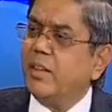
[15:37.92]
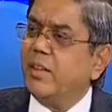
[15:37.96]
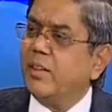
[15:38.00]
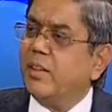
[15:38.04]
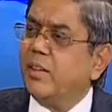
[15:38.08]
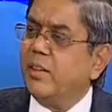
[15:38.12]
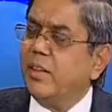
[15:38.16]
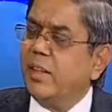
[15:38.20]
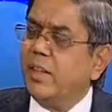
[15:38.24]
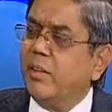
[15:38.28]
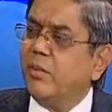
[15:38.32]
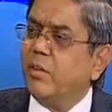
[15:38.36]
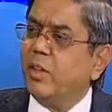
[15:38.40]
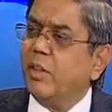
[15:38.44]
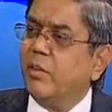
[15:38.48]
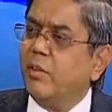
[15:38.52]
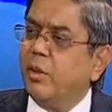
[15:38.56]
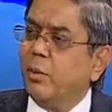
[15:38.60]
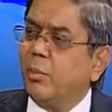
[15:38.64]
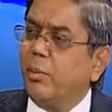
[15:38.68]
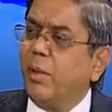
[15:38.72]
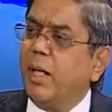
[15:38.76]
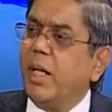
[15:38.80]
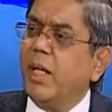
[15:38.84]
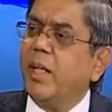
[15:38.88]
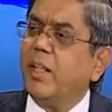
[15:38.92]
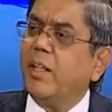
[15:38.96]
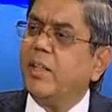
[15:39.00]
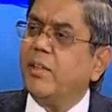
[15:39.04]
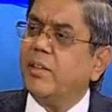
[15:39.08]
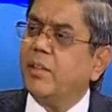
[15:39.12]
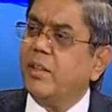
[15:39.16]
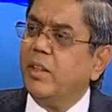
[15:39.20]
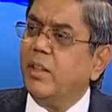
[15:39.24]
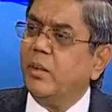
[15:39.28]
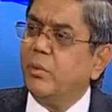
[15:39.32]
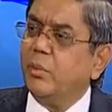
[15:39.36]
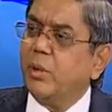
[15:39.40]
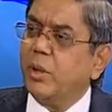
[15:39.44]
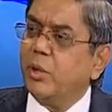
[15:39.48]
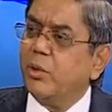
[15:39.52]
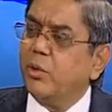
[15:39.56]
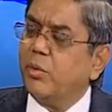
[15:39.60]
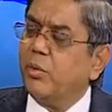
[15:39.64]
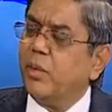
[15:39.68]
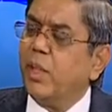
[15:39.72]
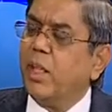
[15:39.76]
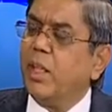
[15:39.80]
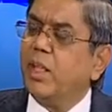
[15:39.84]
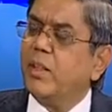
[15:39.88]
That is never our plan is there,
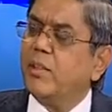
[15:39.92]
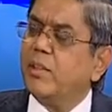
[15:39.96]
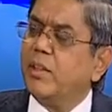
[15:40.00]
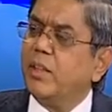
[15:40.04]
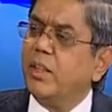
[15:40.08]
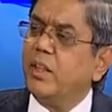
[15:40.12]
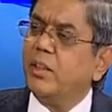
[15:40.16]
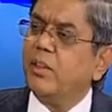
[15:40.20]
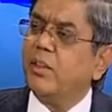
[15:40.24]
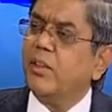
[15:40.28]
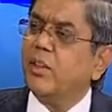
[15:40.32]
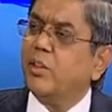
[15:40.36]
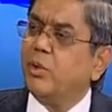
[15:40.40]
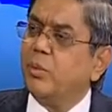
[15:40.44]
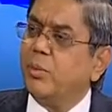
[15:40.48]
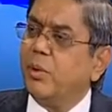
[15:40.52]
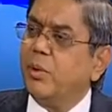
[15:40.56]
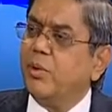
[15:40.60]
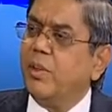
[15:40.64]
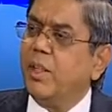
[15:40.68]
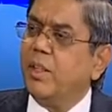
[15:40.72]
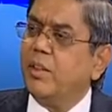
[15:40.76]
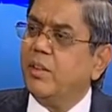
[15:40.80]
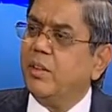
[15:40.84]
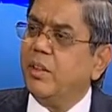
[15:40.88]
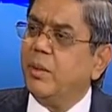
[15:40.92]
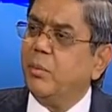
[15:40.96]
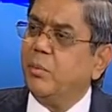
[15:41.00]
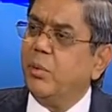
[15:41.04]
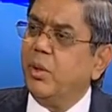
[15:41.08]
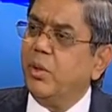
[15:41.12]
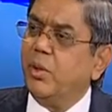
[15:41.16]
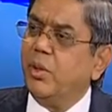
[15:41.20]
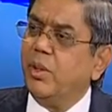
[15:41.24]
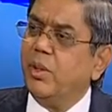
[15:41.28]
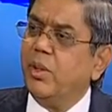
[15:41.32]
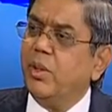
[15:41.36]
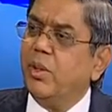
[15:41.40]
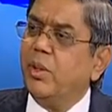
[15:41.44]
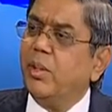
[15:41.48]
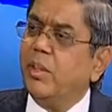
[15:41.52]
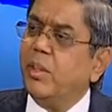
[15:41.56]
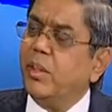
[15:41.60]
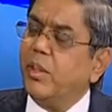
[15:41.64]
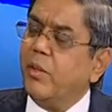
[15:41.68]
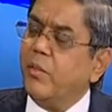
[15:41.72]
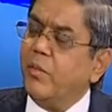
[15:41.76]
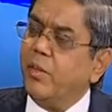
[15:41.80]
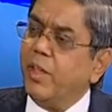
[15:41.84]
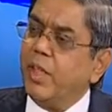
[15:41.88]
because we are sitting on a supervisory board.
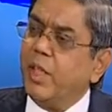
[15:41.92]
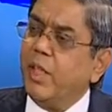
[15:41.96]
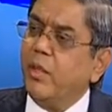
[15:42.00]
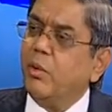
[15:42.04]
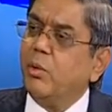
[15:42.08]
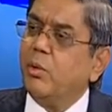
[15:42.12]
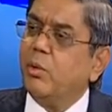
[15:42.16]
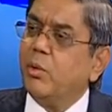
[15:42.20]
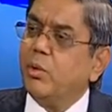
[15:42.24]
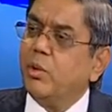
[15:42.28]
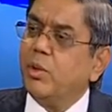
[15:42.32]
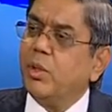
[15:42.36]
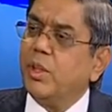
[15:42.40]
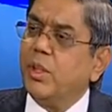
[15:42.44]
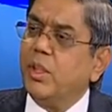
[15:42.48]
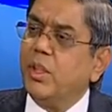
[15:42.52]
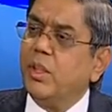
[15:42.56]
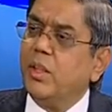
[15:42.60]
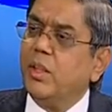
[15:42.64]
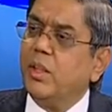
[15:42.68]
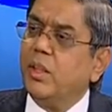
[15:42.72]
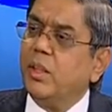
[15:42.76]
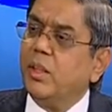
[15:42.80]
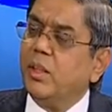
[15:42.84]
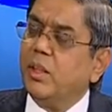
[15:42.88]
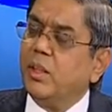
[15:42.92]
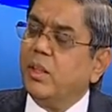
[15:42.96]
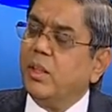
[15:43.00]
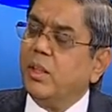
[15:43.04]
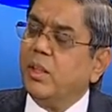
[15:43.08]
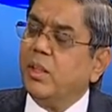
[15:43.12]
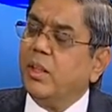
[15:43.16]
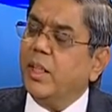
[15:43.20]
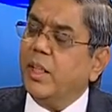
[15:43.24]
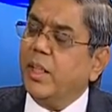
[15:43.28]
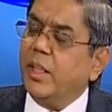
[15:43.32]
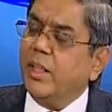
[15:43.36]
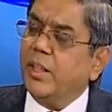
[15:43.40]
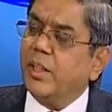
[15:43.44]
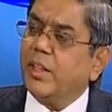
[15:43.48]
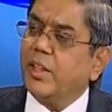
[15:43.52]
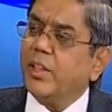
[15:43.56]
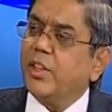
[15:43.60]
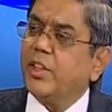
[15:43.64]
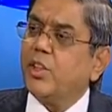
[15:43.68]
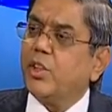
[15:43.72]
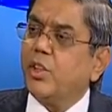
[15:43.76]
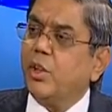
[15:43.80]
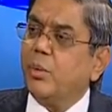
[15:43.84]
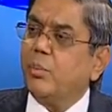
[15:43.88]
We have to see the
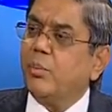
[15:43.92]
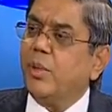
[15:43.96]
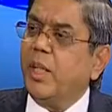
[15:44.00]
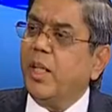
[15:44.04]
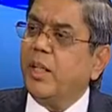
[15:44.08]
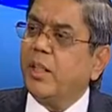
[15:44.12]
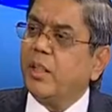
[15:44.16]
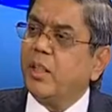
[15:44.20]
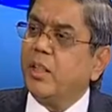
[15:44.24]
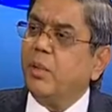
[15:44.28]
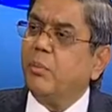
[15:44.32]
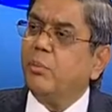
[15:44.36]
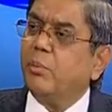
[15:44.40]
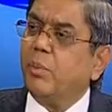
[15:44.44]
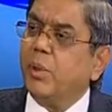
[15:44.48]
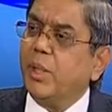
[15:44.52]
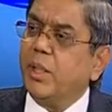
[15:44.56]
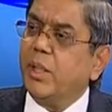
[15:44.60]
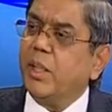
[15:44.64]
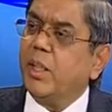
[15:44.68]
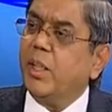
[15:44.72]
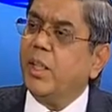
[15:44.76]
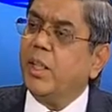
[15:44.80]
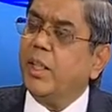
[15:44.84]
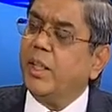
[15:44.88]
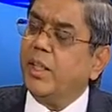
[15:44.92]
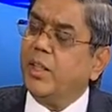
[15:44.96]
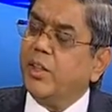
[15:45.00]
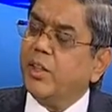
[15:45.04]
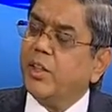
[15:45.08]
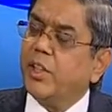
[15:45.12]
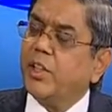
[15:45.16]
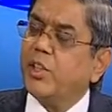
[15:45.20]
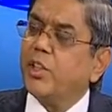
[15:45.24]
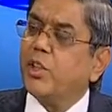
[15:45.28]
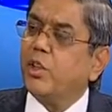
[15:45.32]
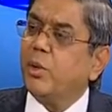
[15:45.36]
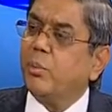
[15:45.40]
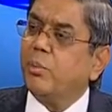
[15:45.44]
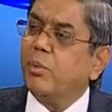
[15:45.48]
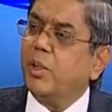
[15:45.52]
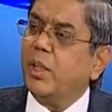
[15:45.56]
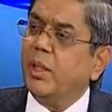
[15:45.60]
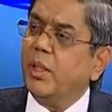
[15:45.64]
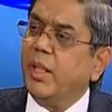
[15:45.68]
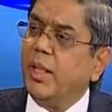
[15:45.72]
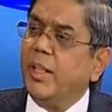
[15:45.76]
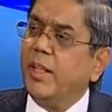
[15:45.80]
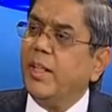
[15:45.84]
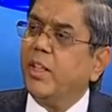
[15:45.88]
interest of that company and interest of
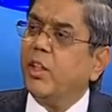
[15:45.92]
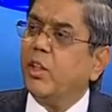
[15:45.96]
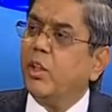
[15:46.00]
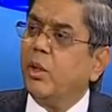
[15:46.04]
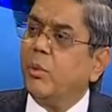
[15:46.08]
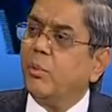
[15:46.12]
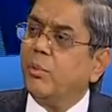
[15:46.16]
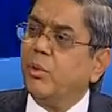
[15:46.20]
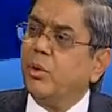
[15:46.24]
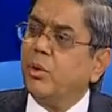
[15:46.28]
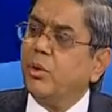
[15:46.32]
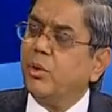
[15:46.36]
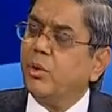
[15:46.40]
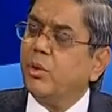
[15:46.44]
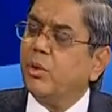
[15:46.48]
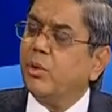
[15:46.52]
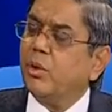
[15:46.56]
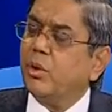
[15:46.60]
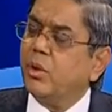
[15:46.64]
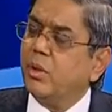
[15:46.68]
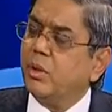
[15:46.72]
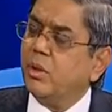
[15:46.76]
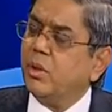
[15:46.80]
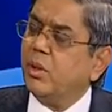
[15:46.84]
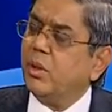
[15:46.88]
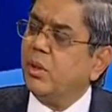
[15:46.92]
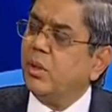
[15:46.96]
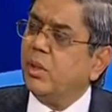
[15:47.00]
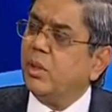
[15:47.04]
the lender of those